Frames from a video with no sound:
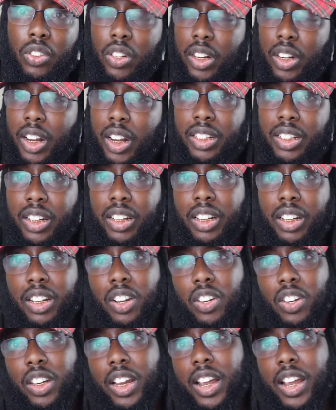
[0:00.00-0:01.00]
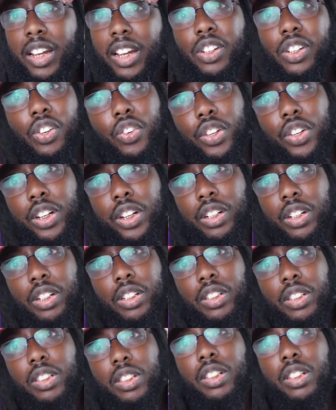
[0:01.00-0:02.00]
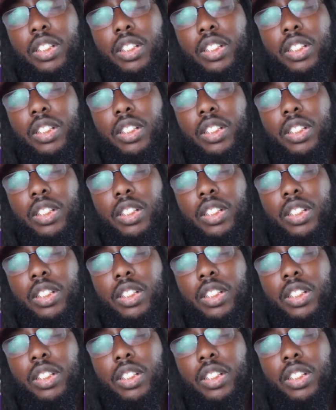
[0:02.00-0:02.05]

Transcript: and I think he only had 2 years.